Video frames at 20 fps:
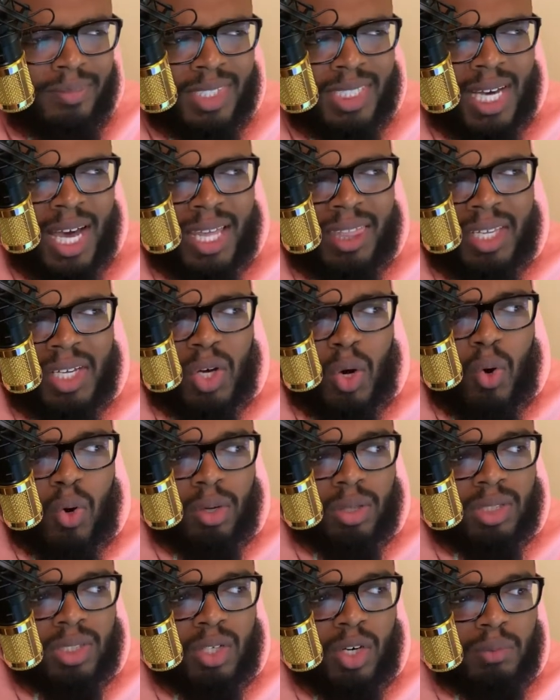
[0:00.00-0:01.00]
I think
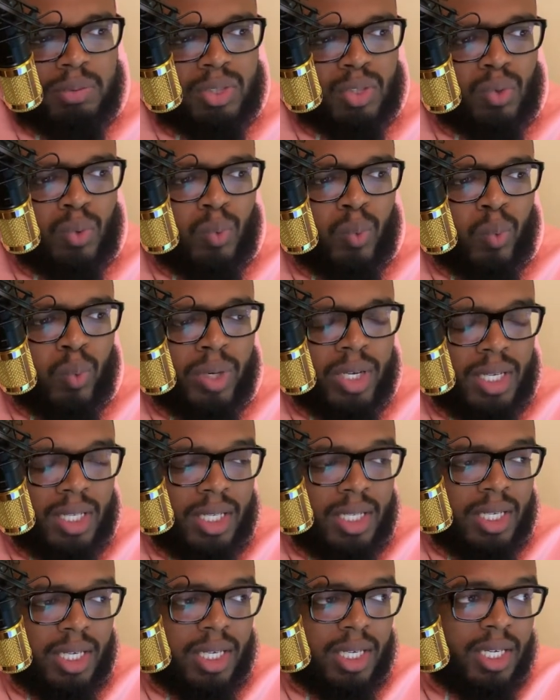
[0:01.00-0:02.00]
horoscopes are
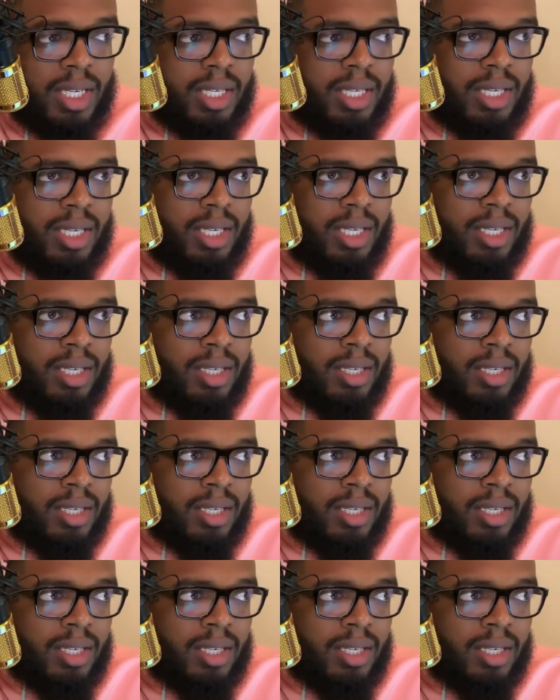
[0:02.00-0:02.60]
really